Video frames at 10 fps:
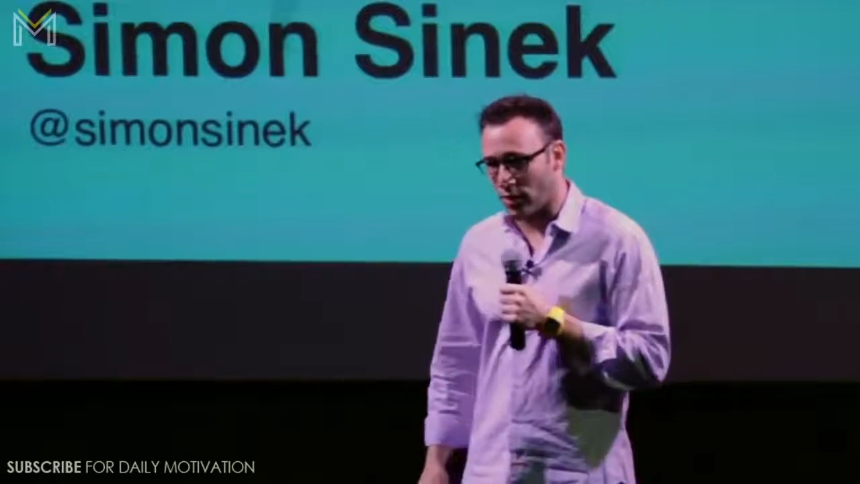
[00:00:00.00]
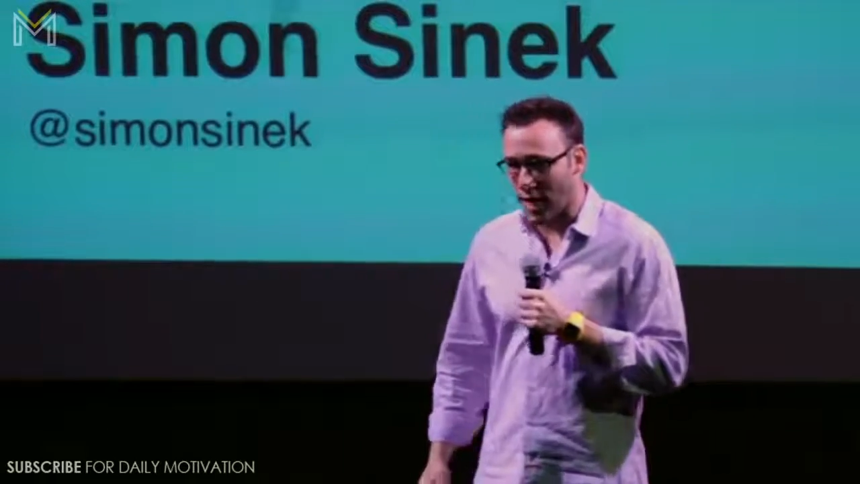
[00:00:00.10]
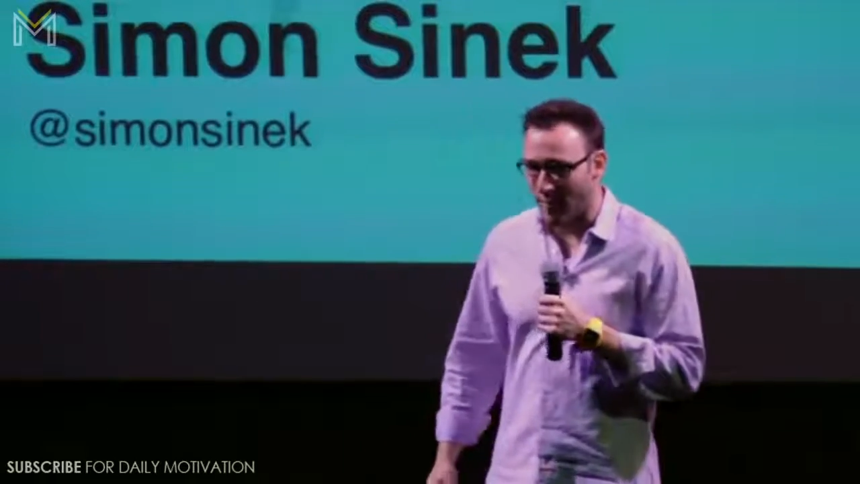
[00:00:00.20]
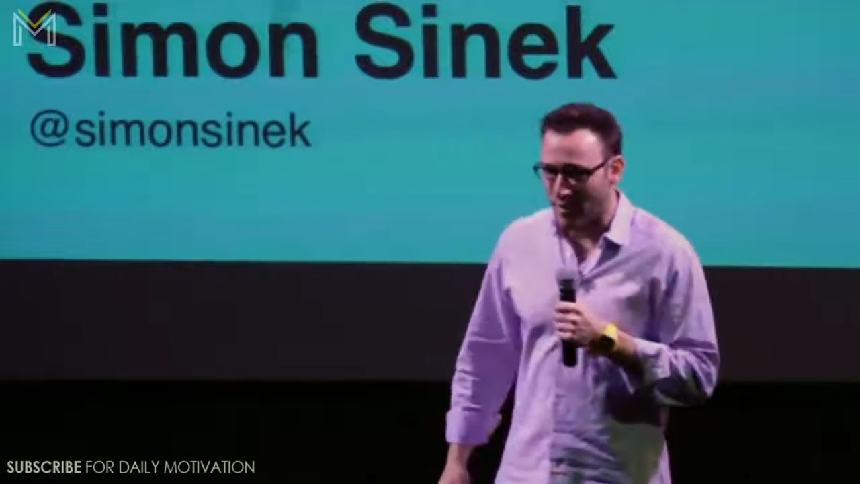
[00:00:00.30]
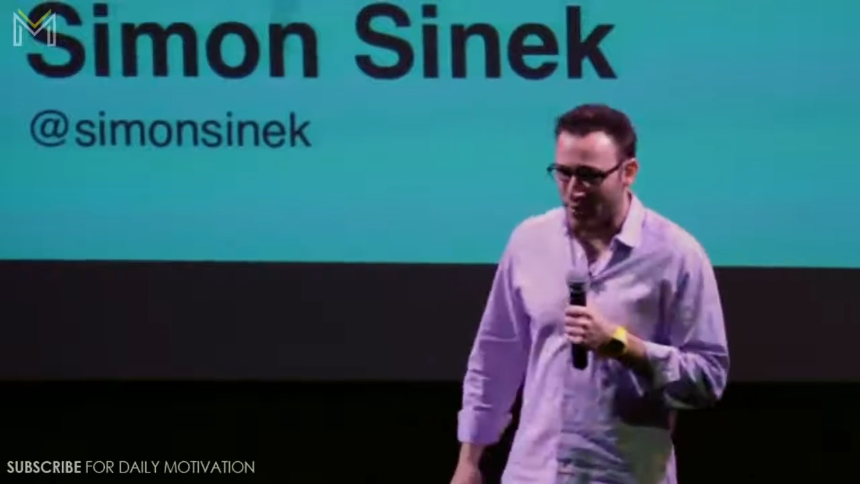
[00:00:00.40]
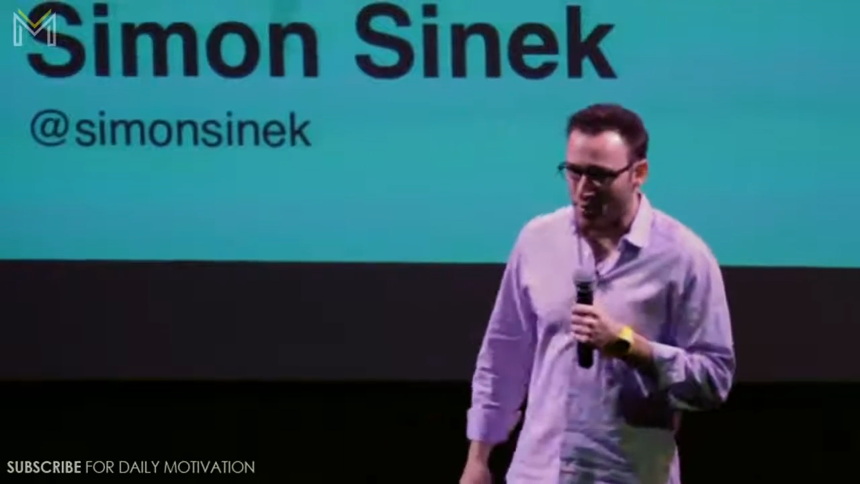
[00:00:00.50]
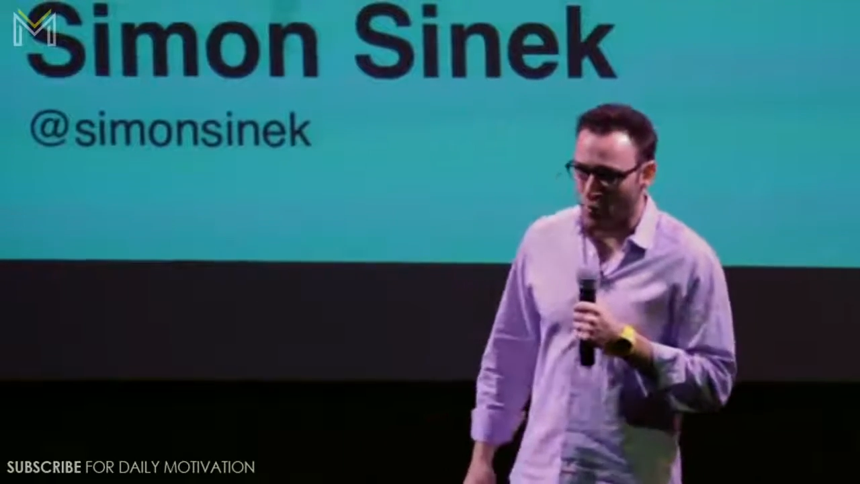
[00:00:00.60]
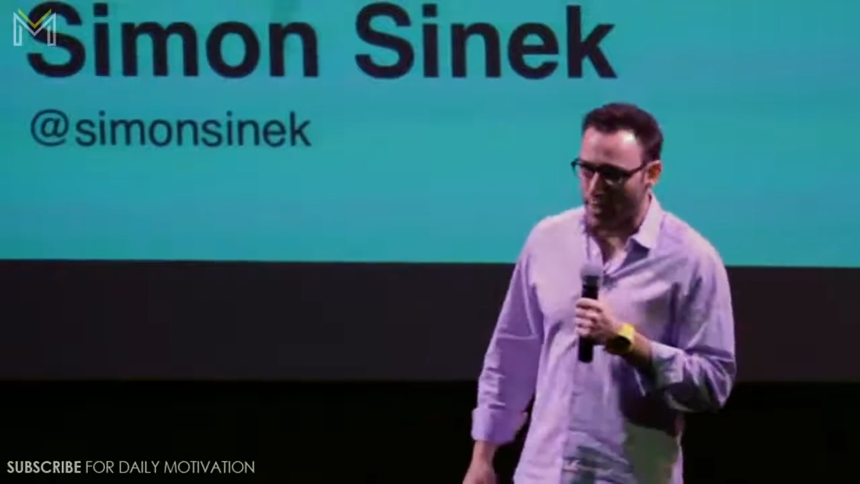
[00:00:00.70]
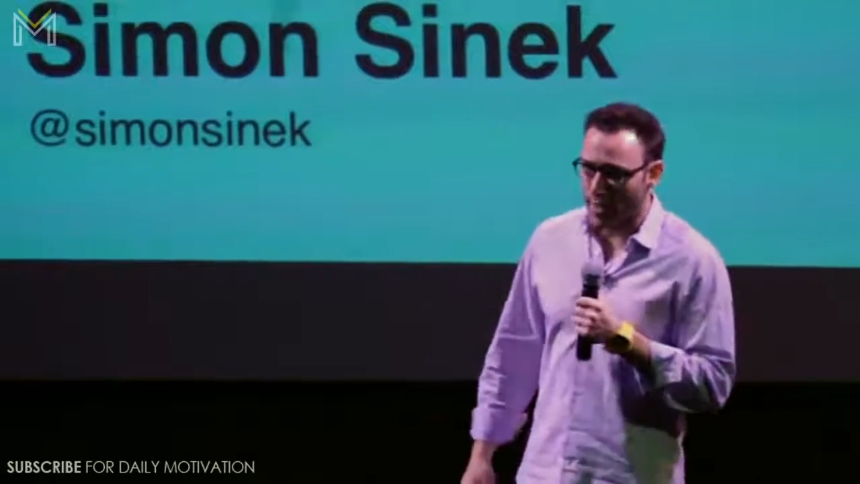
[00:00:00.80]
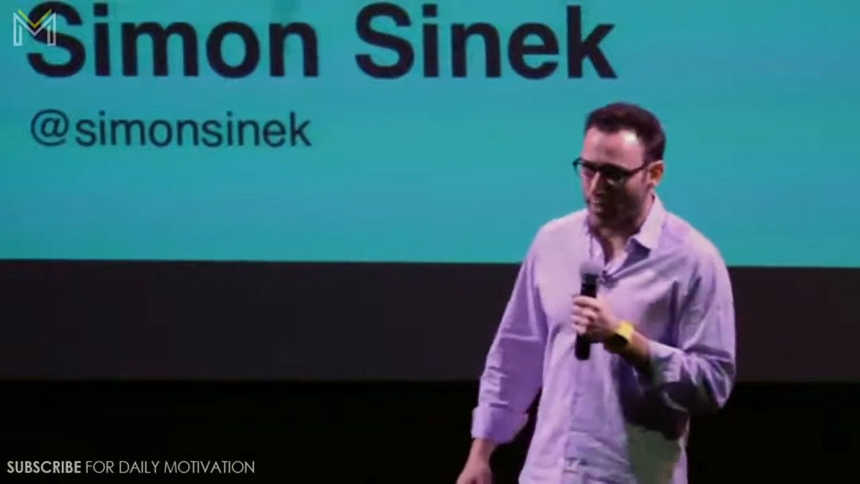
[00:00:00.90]
and how many of them are
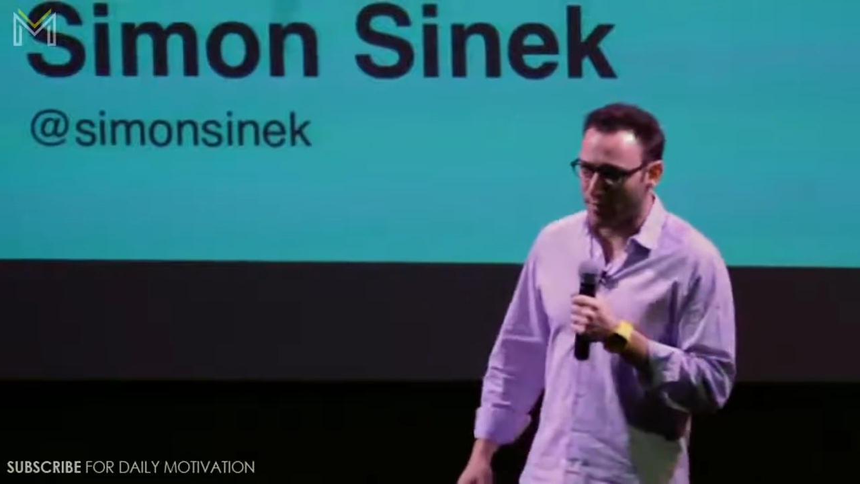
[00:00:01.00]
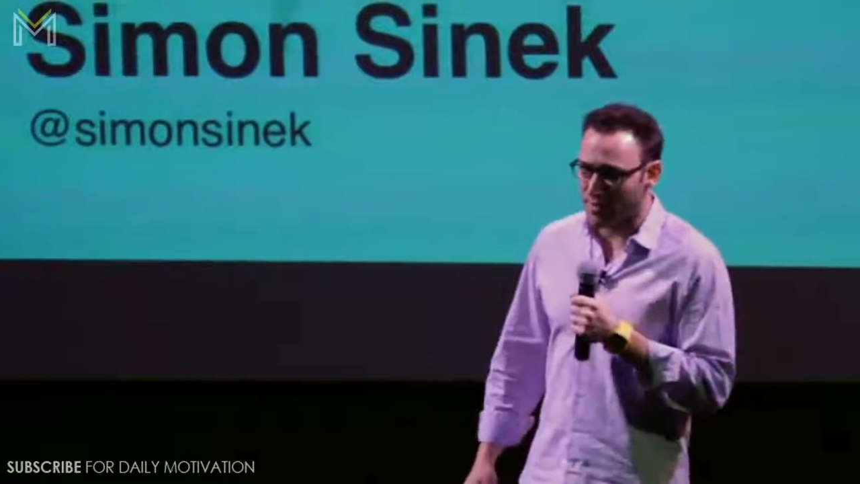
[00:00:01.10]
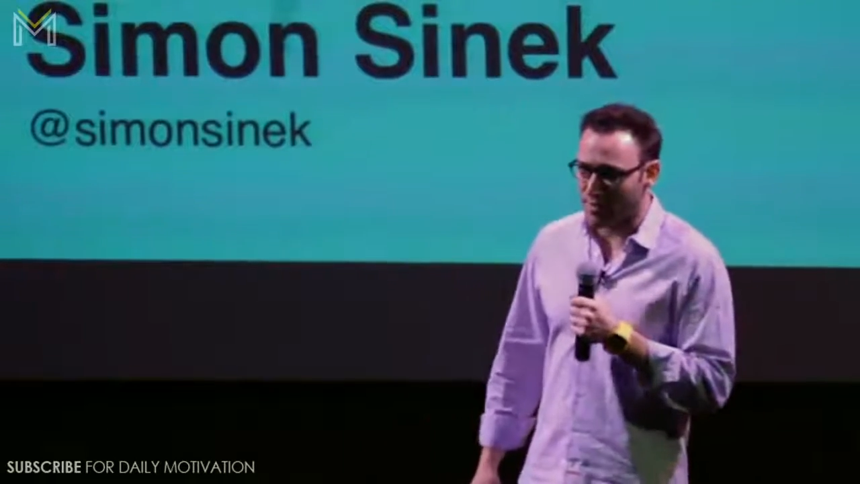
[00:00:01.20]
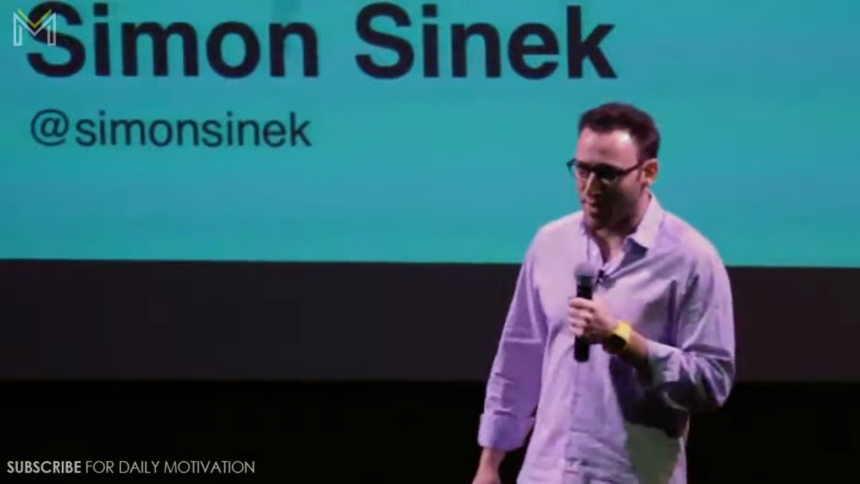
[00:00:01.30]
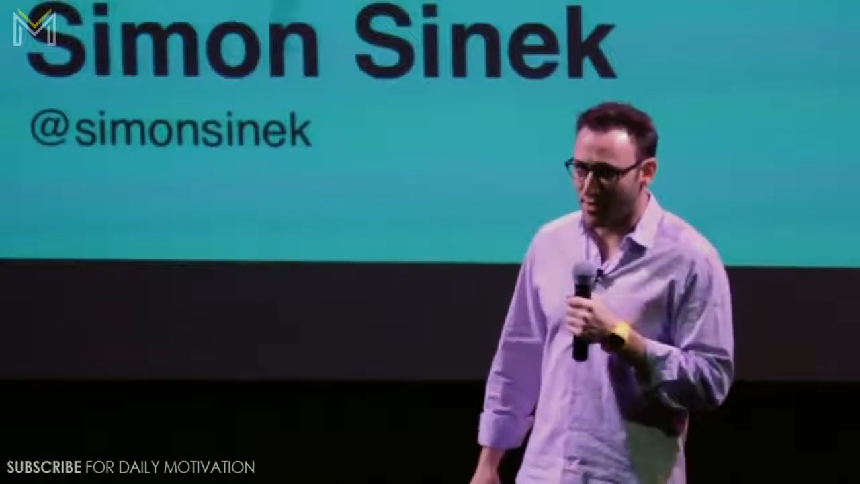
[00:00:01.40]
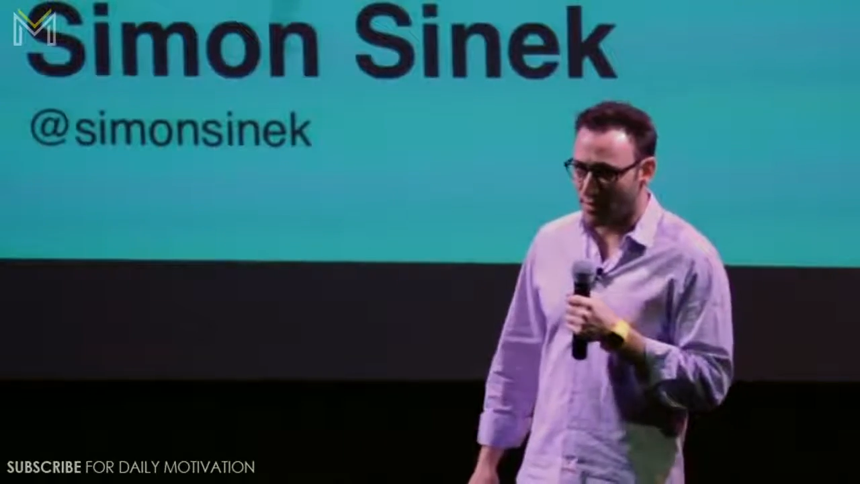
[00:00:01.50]
waking up inspired